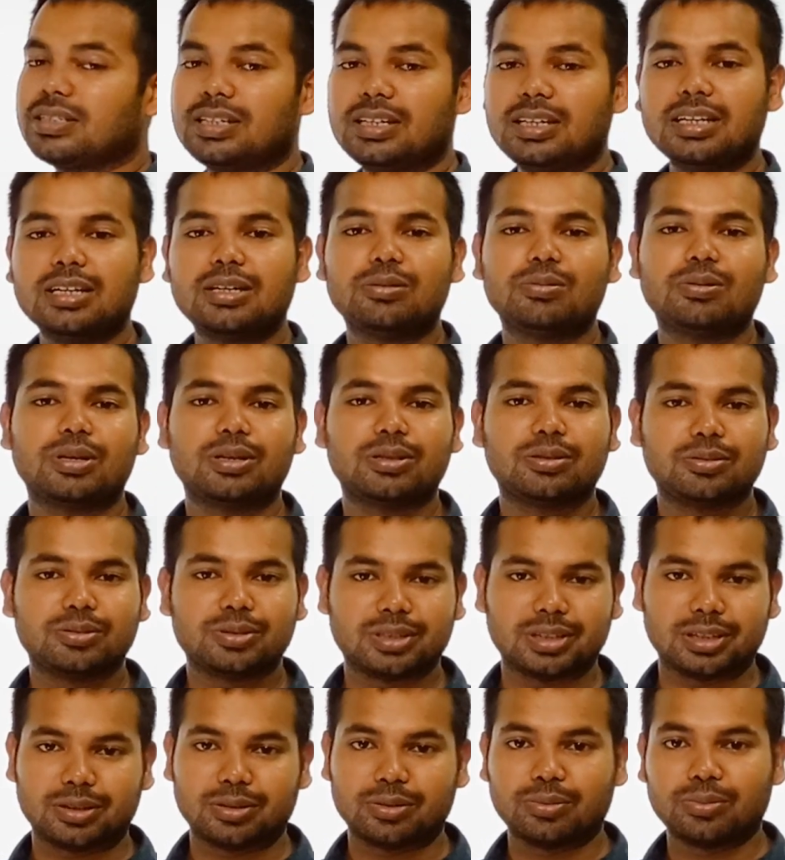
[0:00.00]
c equal to
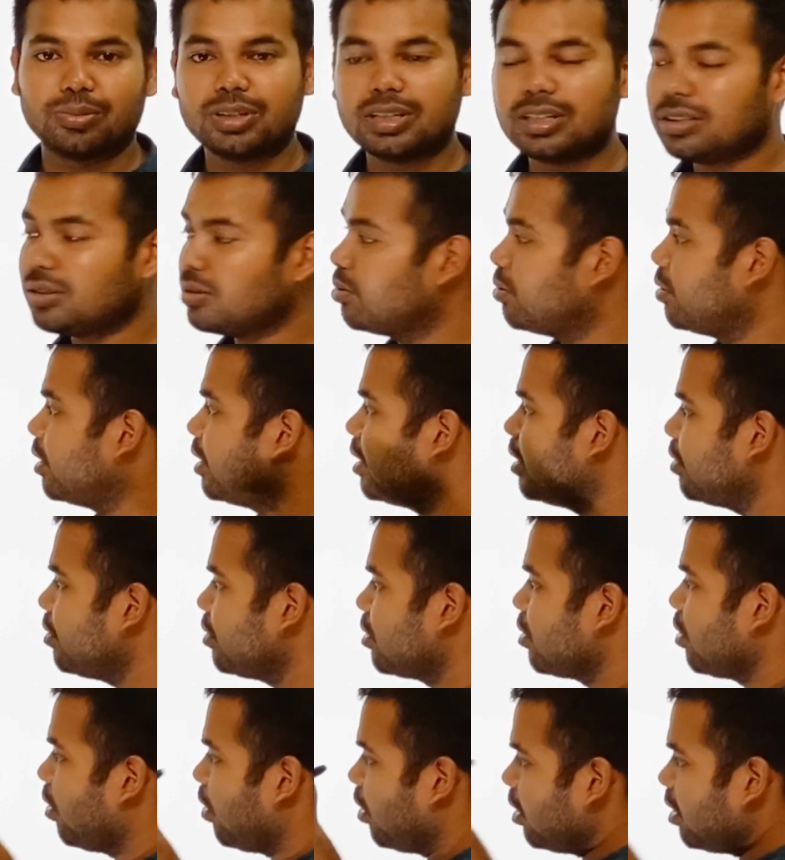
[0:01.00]
0. We need to
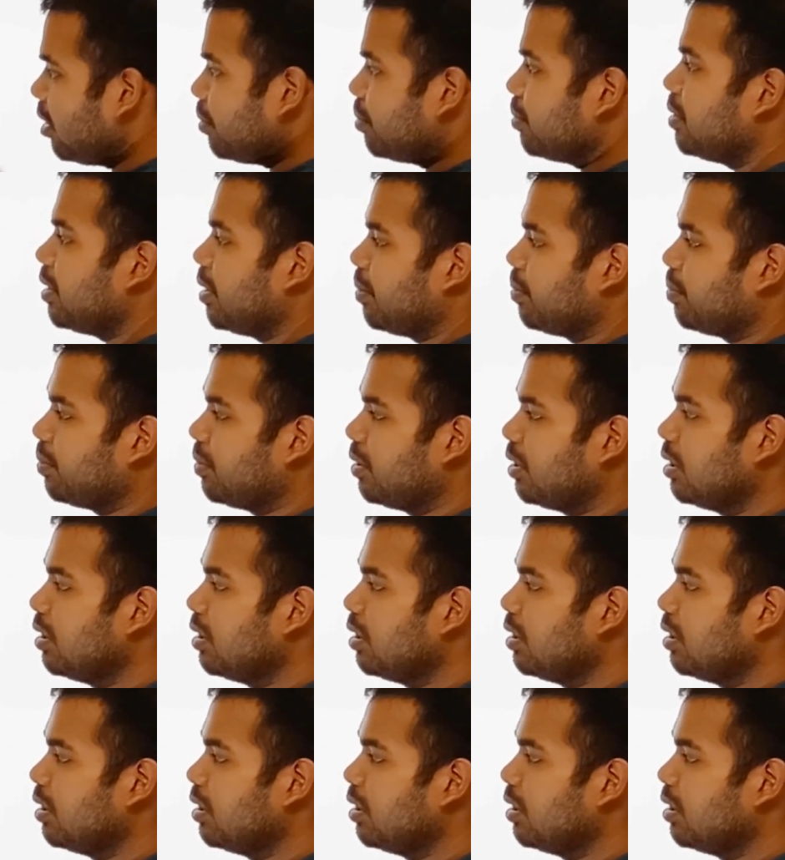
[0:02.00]
reduce all of them